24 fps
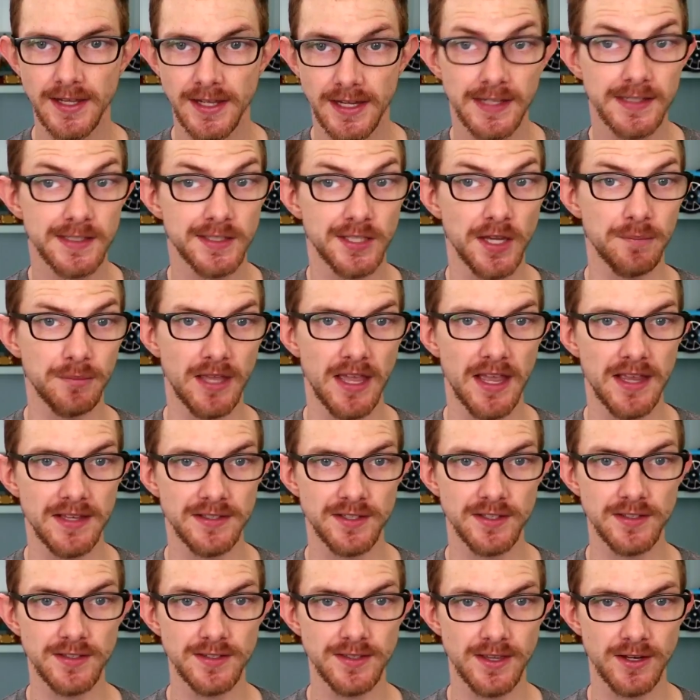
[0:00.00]
In some
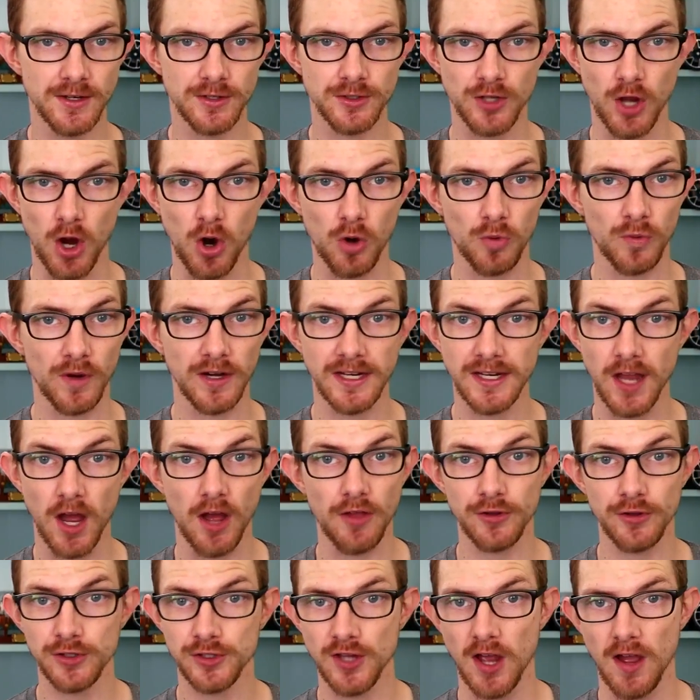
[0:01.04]
cases, there's already
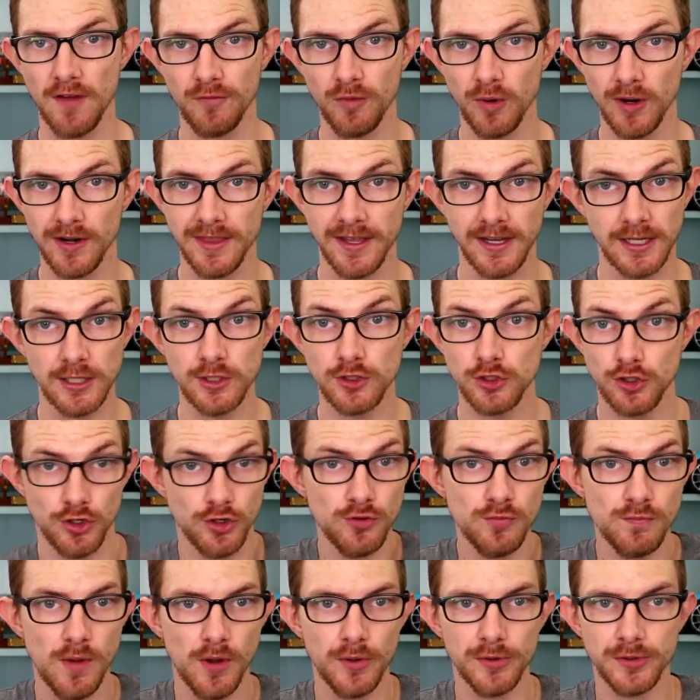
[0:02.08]
other software that can
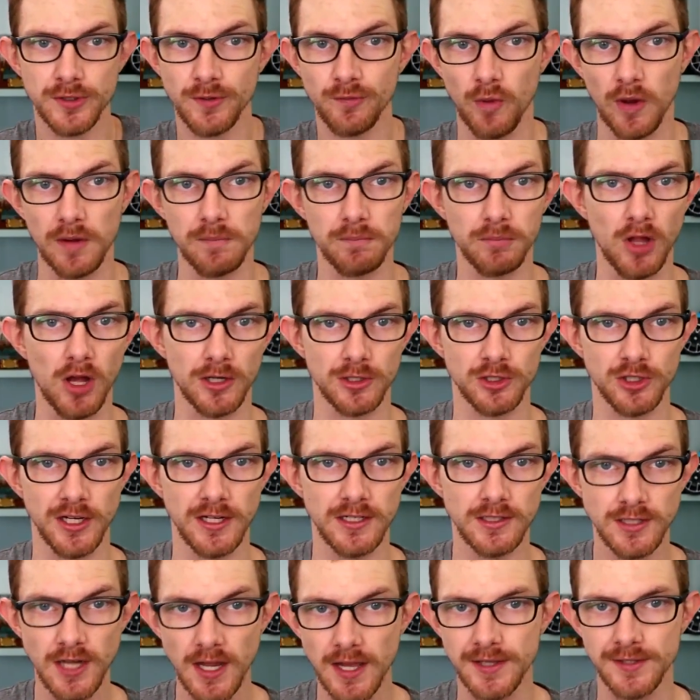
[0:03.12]
do most of what
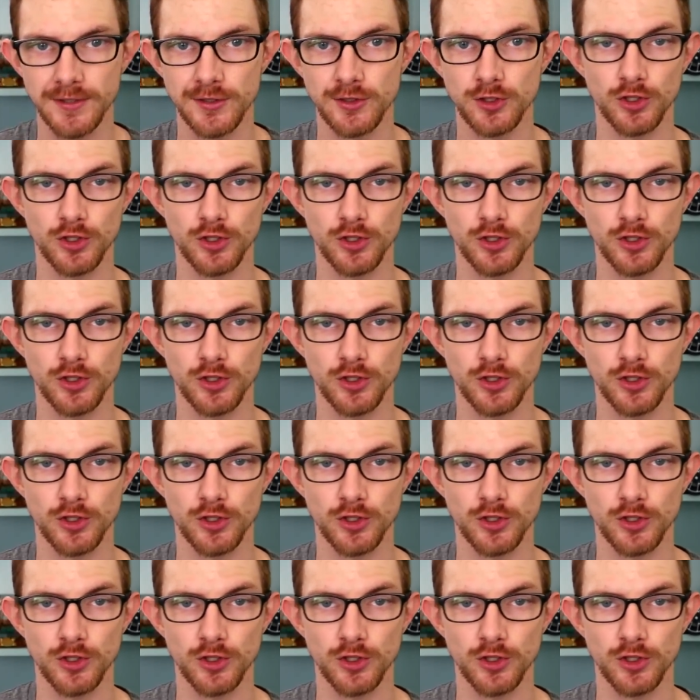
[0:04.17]
blockchain does,